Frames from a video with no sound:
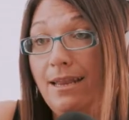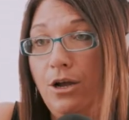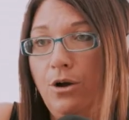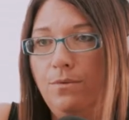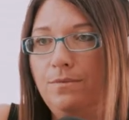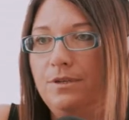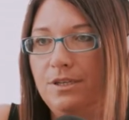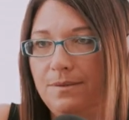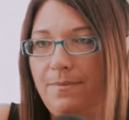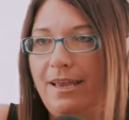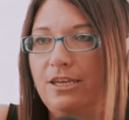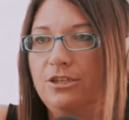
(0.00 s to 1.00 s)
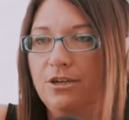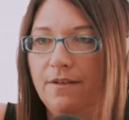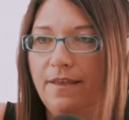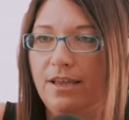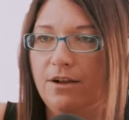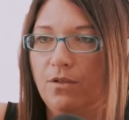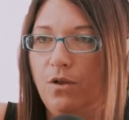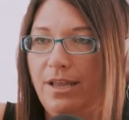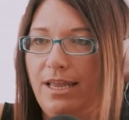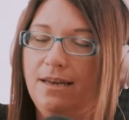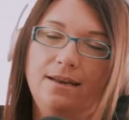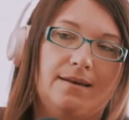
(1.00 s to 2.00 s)
You know, just mm-hmm. make sure mm-hmm. that you're
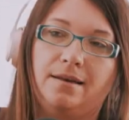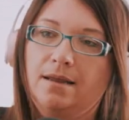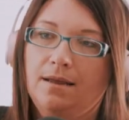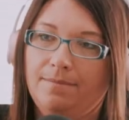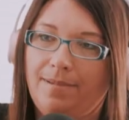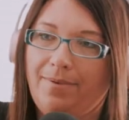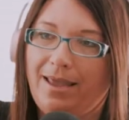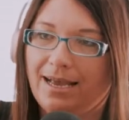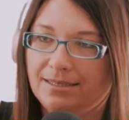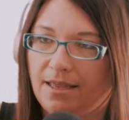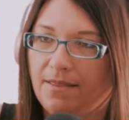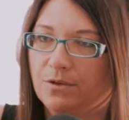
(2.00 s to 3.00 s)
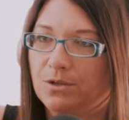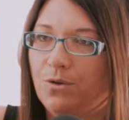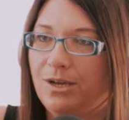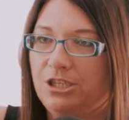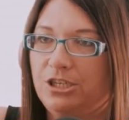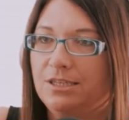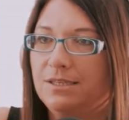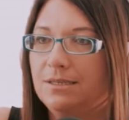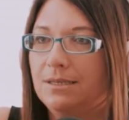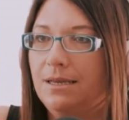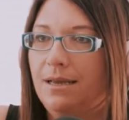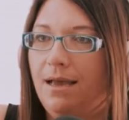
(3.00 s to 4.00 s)
looking and maybe asking those
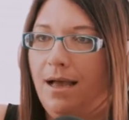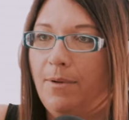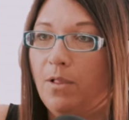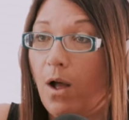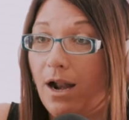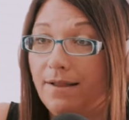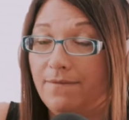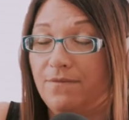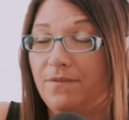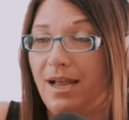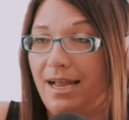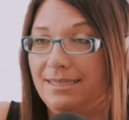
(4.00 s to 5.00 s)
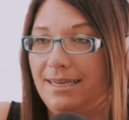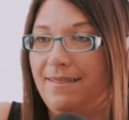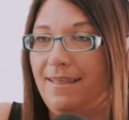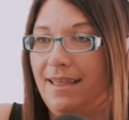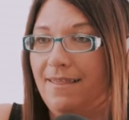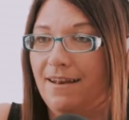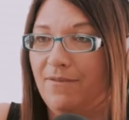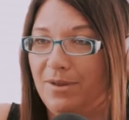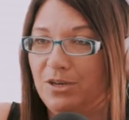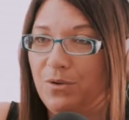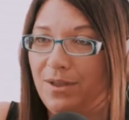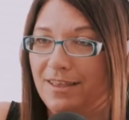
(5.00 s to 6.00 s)
questions. Um, a lot of guys I think that have
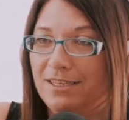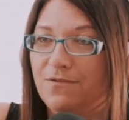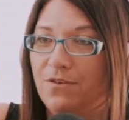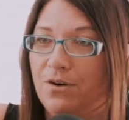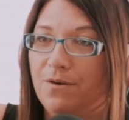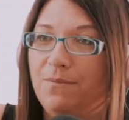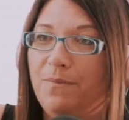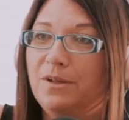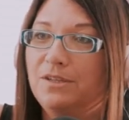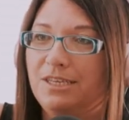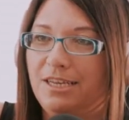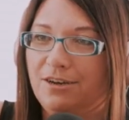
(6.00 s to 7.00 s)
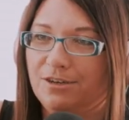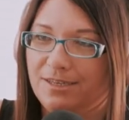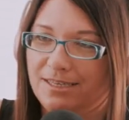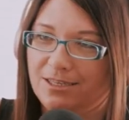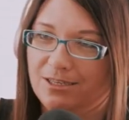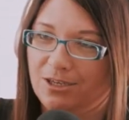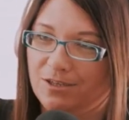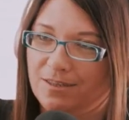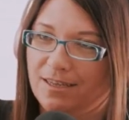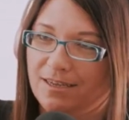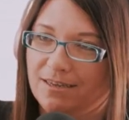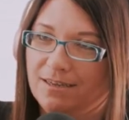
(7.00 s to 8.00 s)
been doing this for a million years. It's
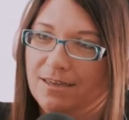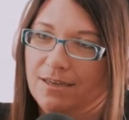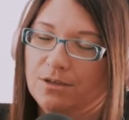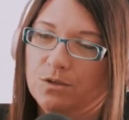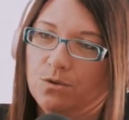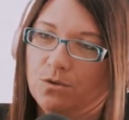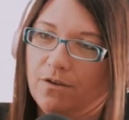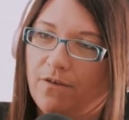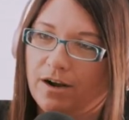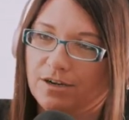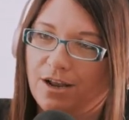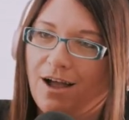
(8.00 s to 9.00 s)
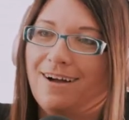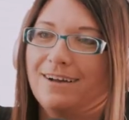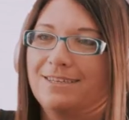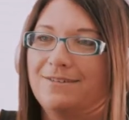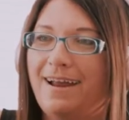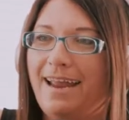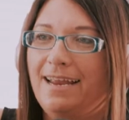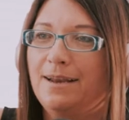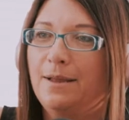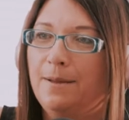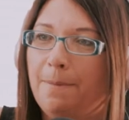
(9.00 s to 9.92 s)
just the school of hard knocks, right?